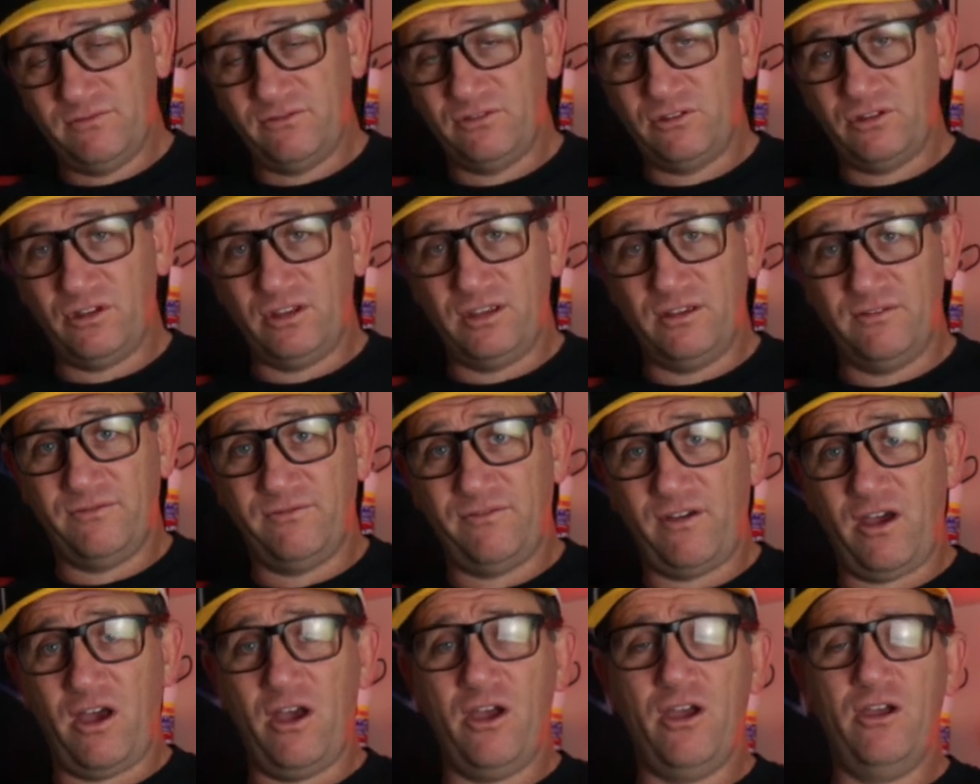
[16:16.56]
to your
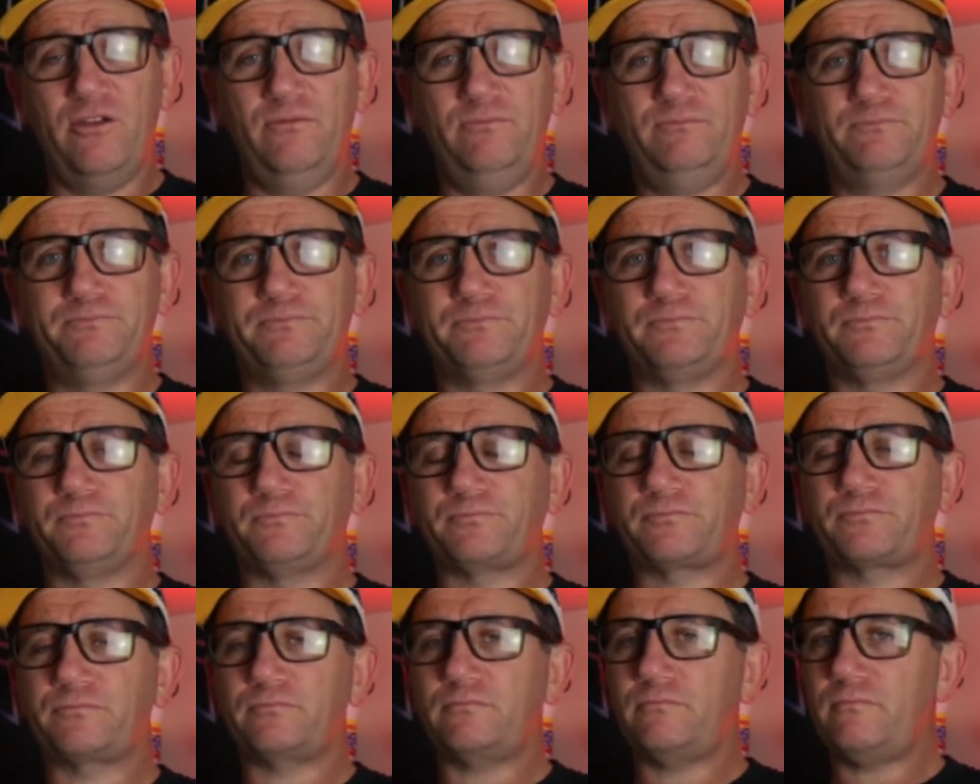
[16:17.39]
phone.
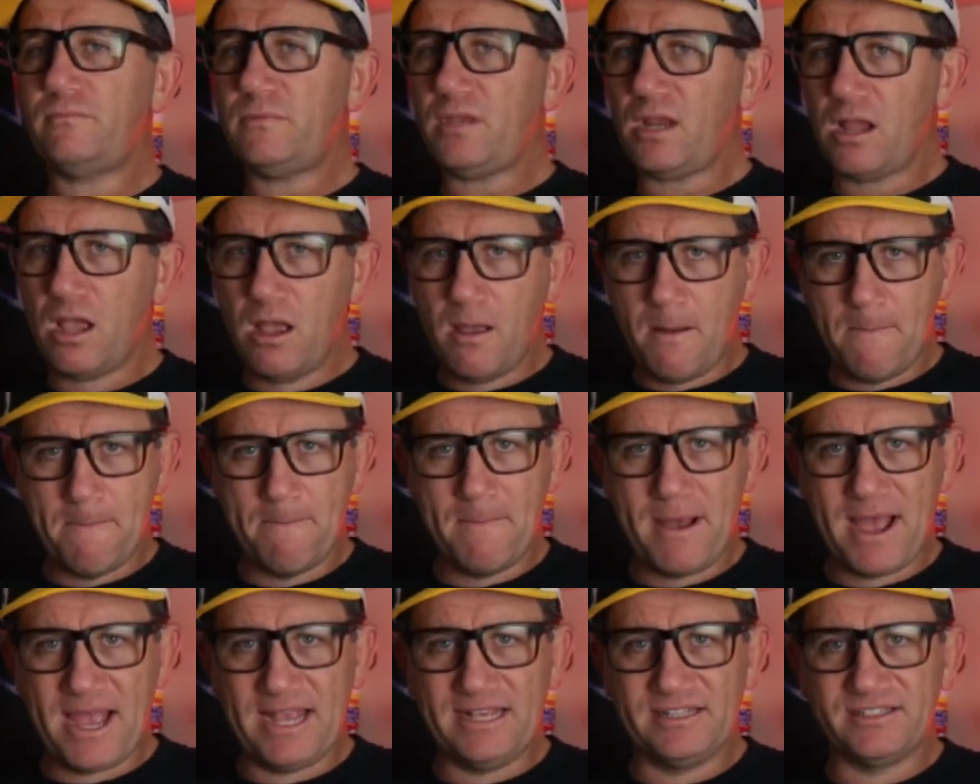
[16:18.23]

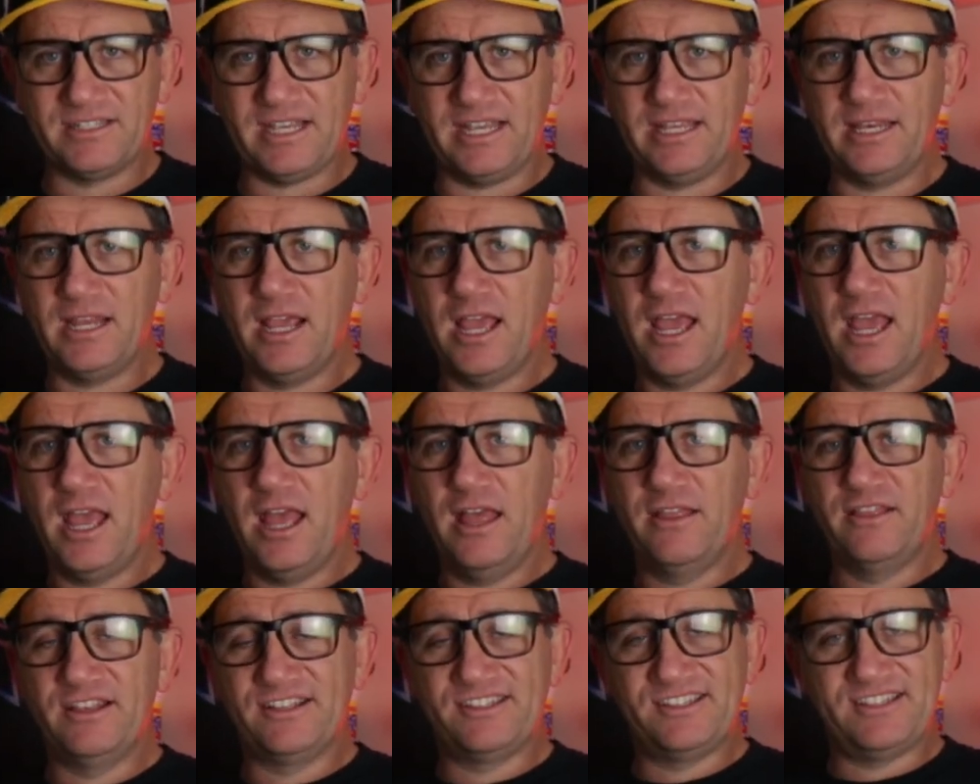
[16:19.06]
Amazing.
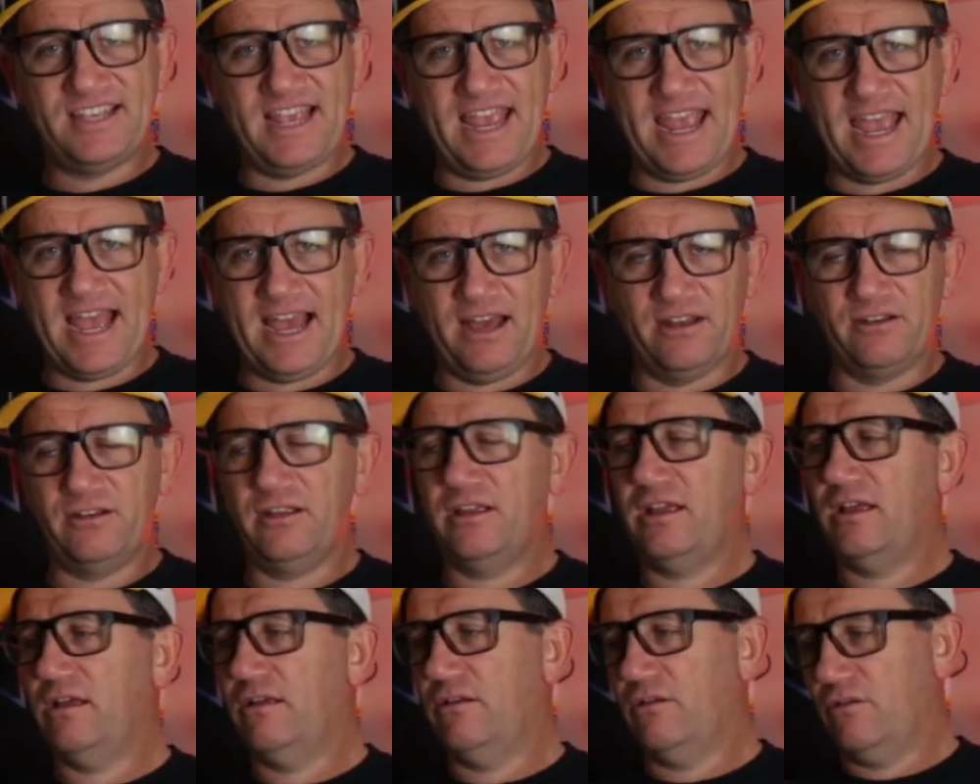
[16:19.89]
The sound,
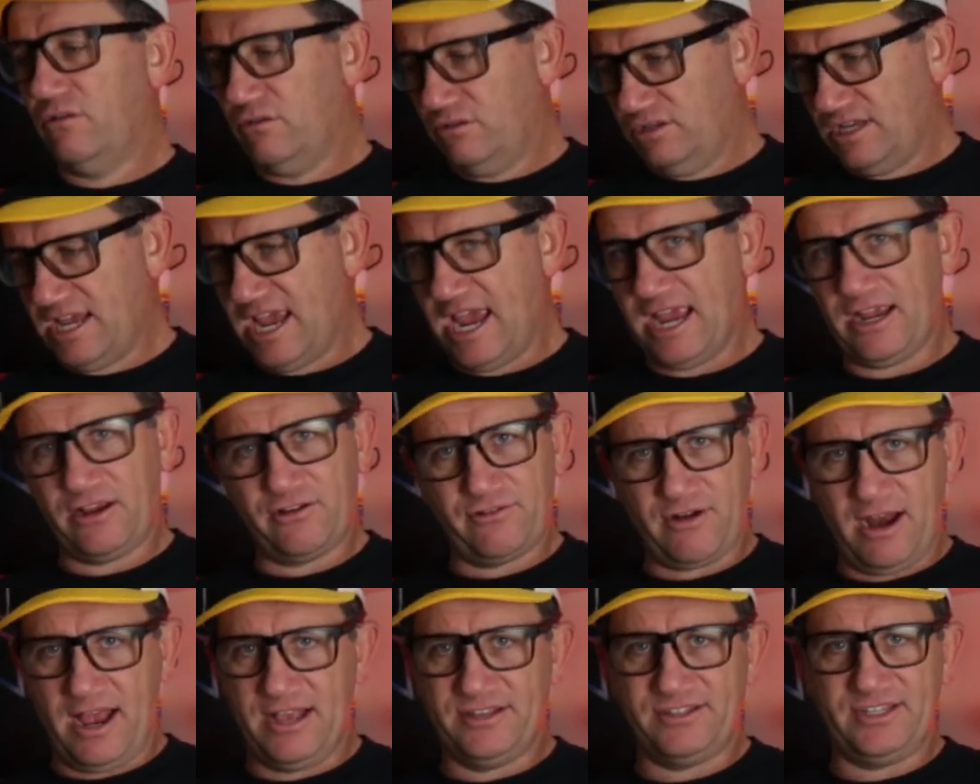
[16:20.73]
yeah,
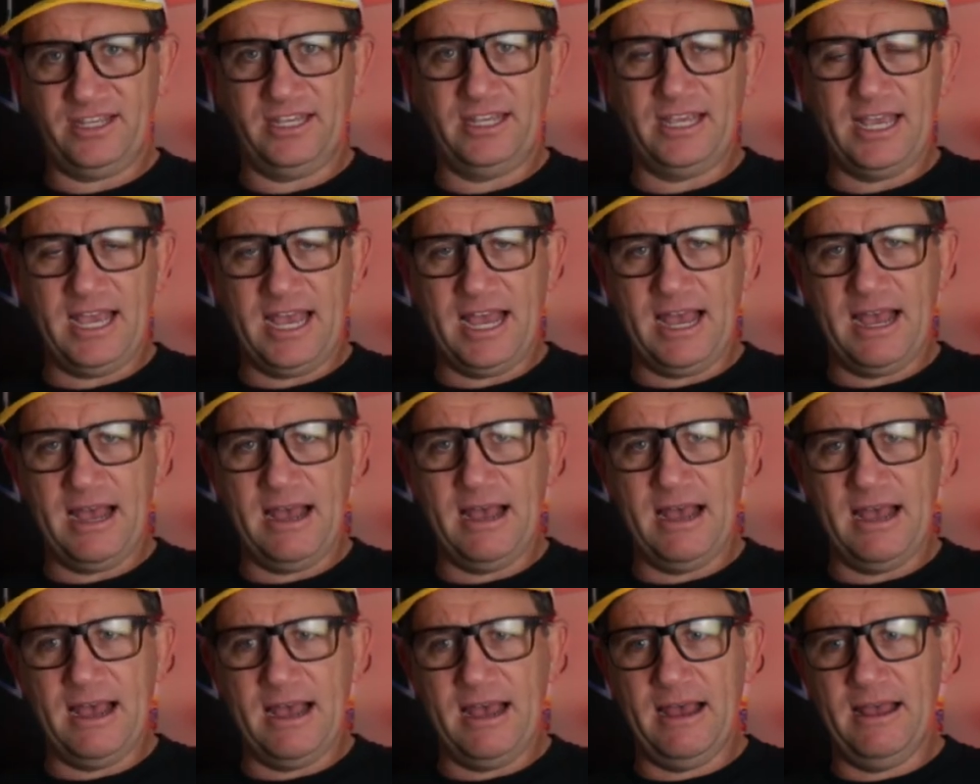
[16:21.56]
crazy.
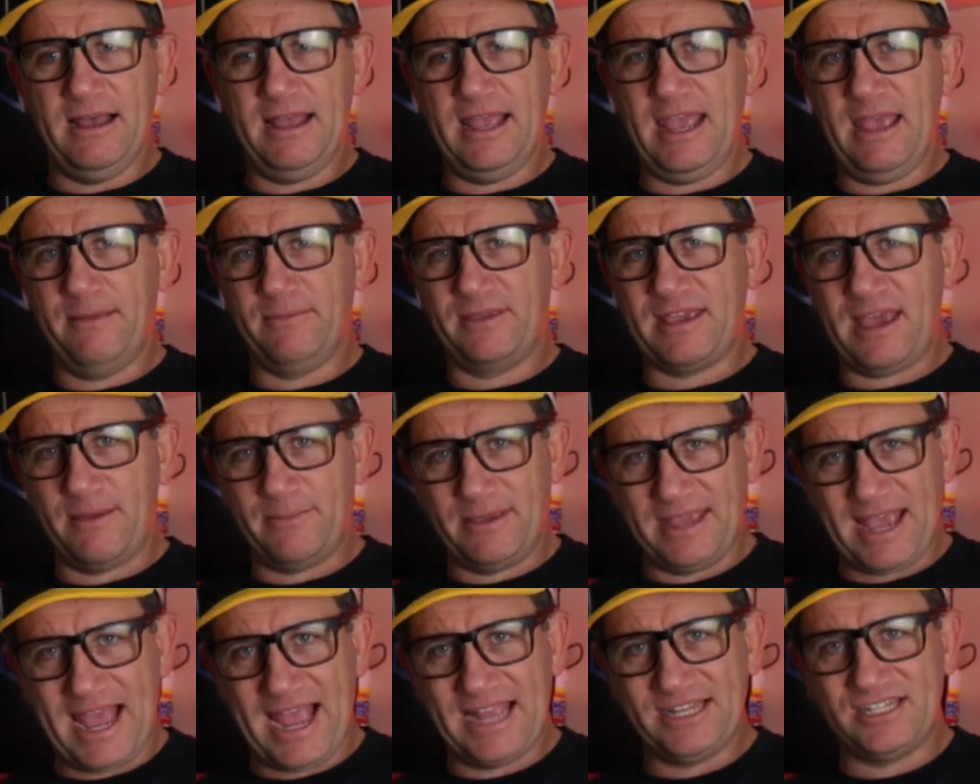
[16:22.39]

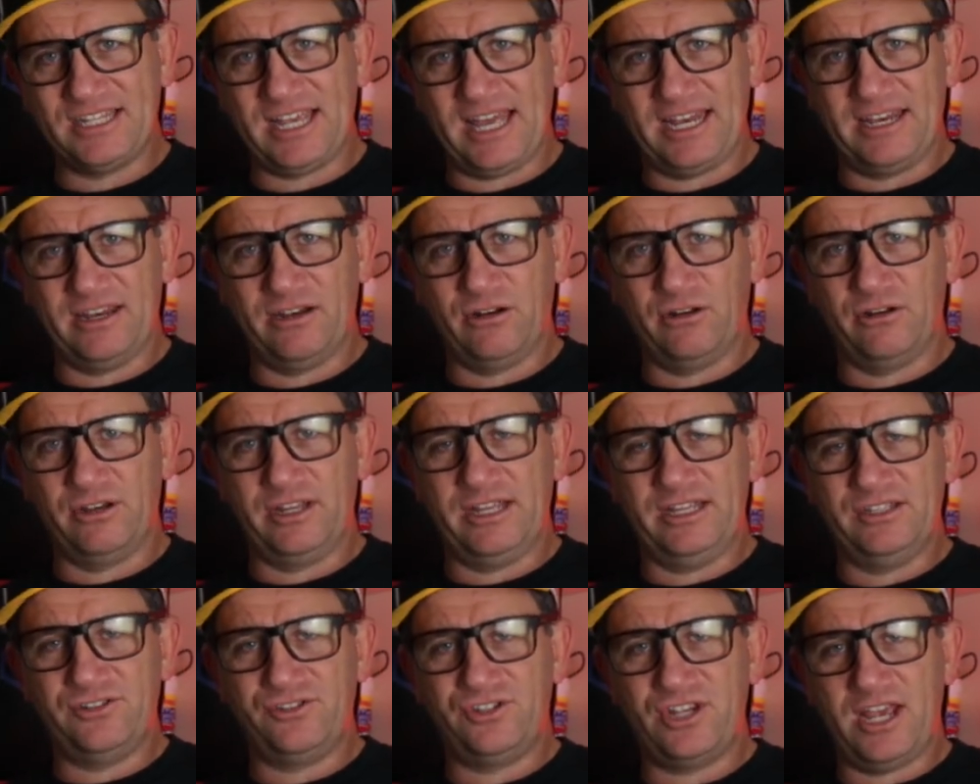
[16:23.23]
MKBH had it on
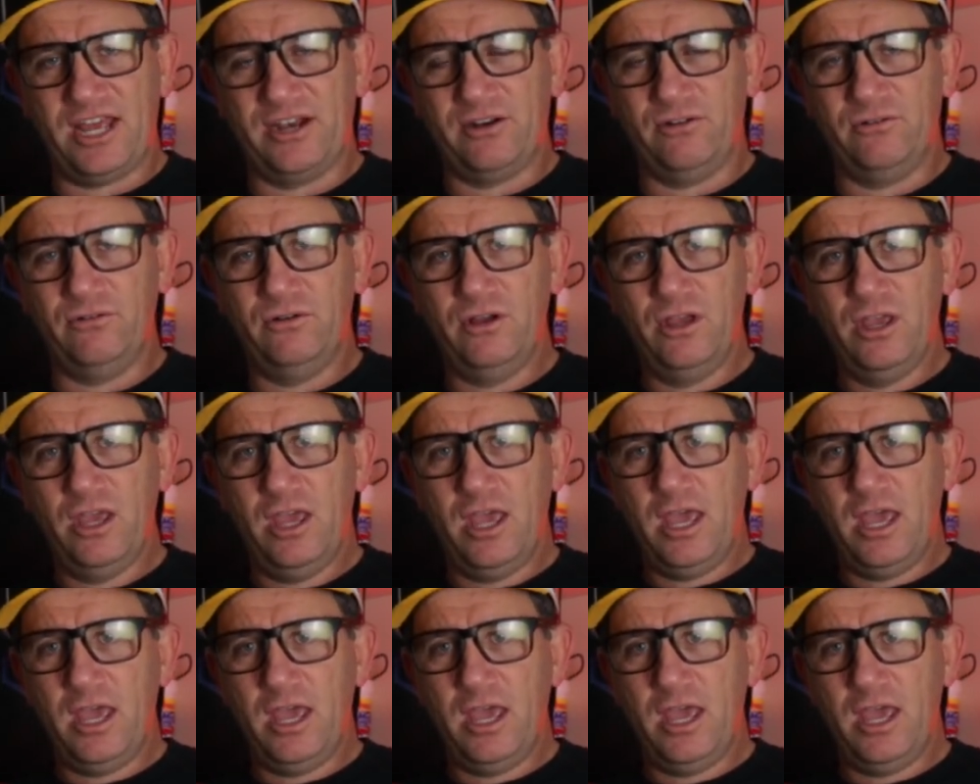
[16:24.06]
his channel.